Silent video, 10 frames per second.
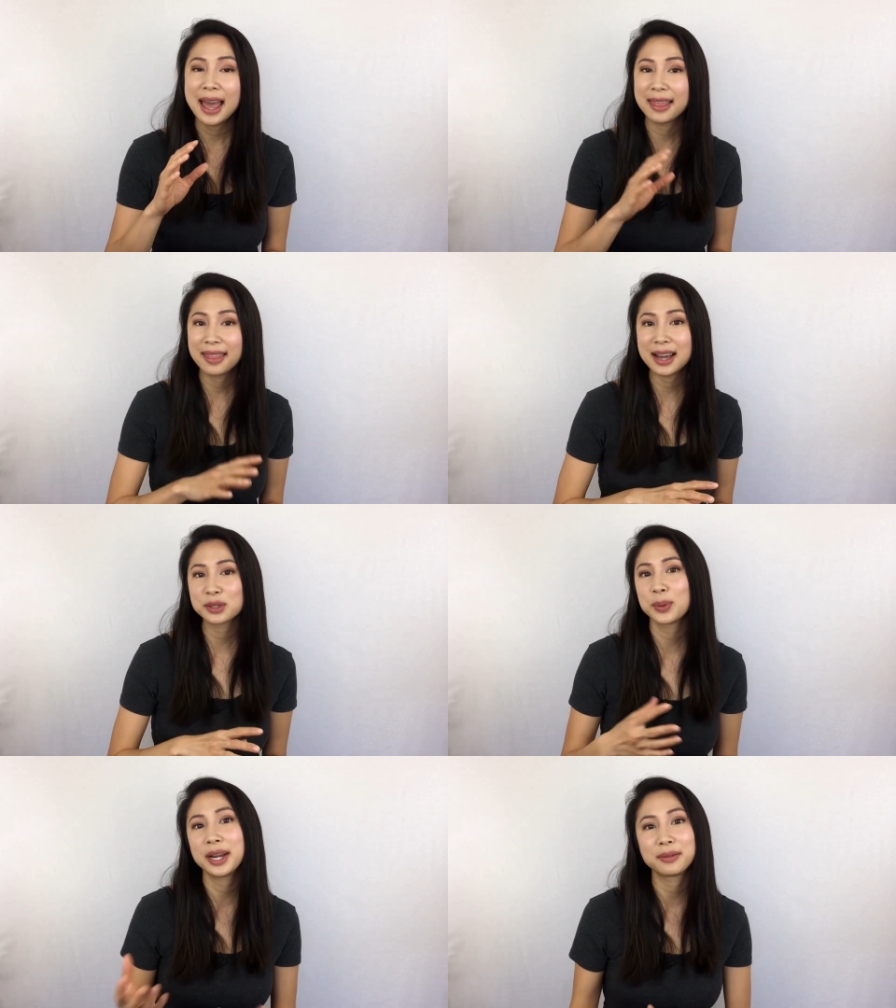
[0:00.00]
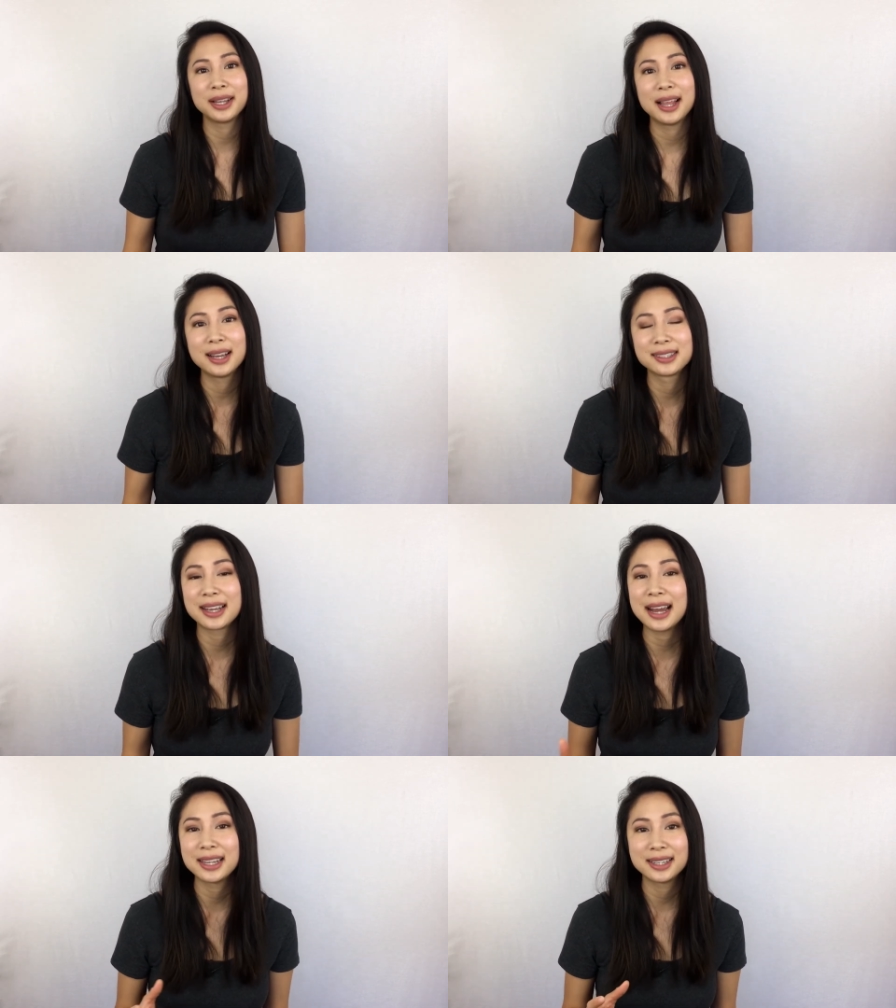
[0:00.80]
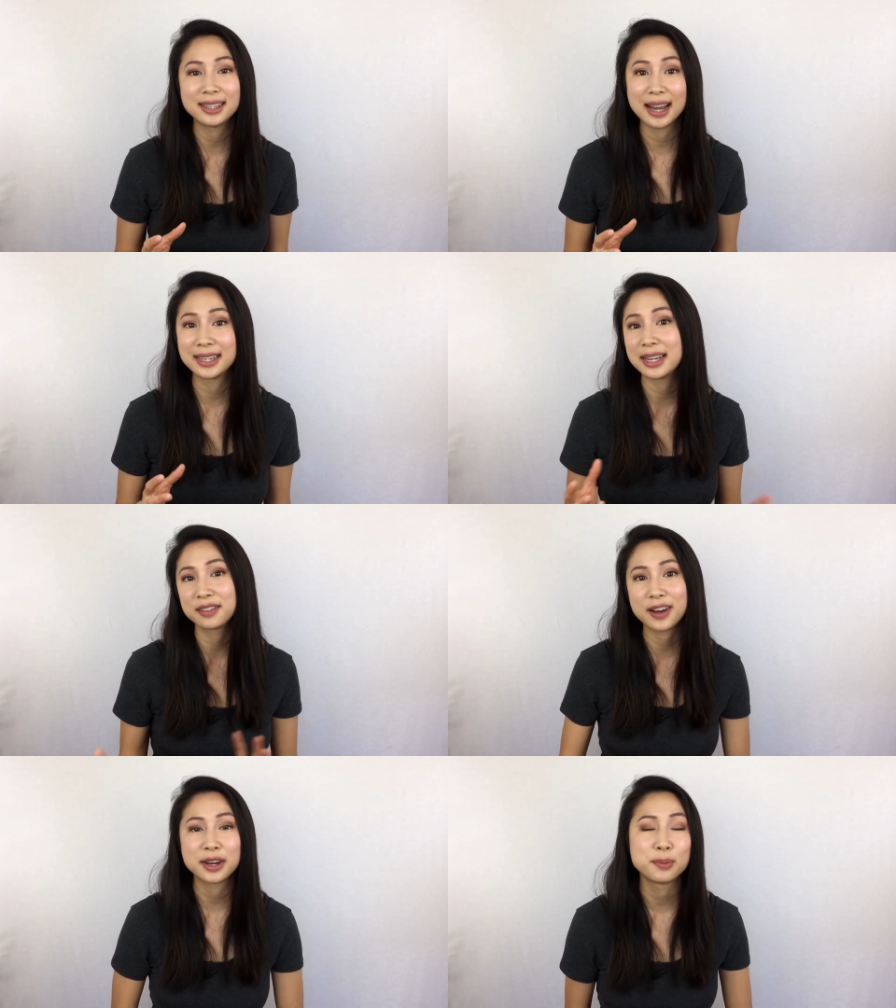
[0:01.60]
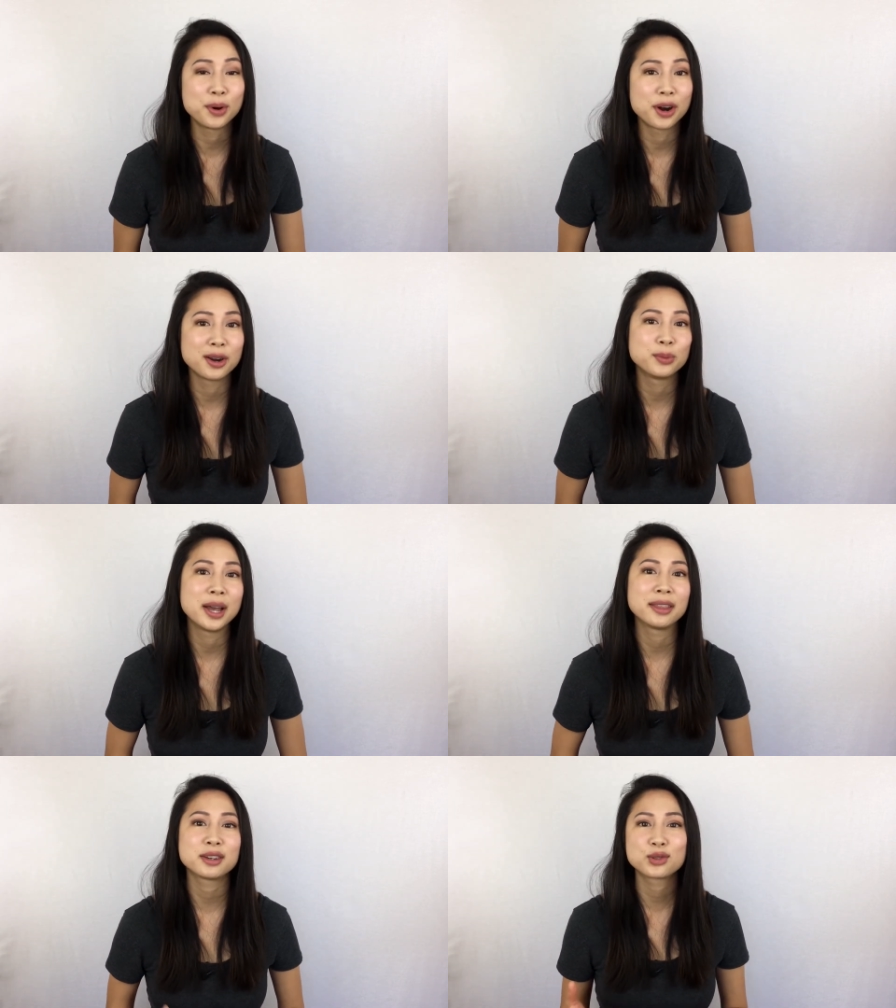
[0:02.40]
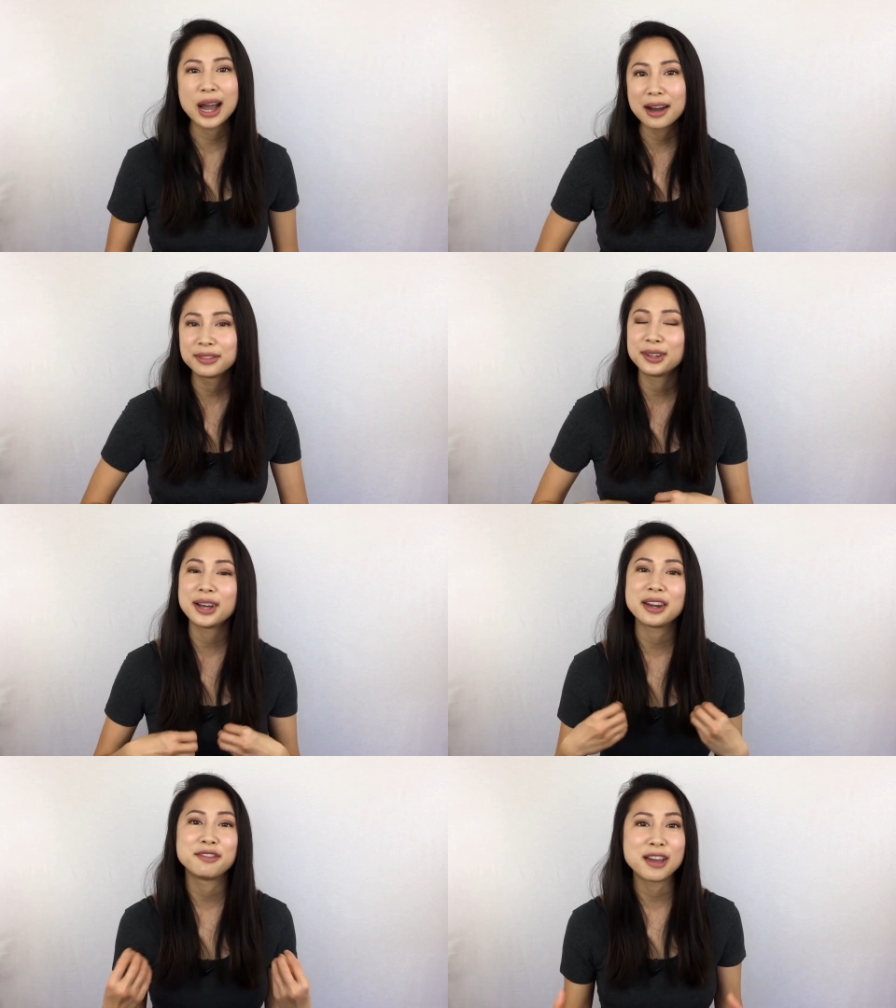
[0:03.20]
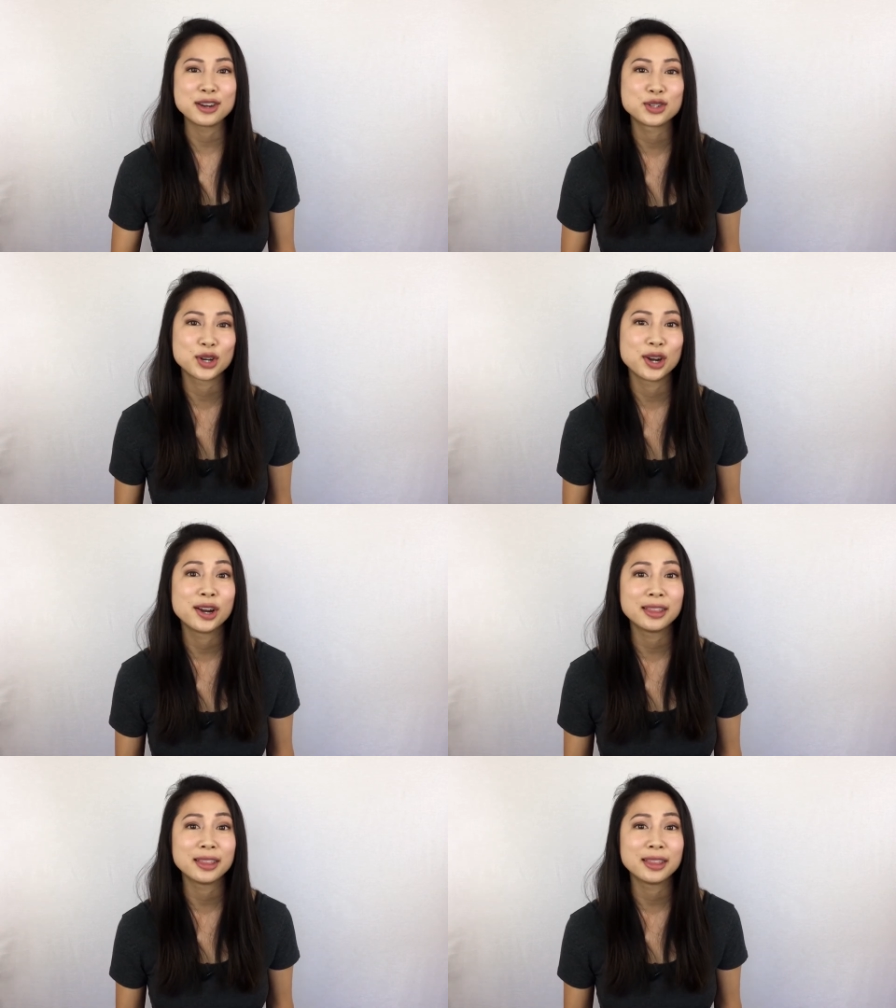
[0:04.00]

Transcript: And that's when I realized that I identified more with travel, adventure,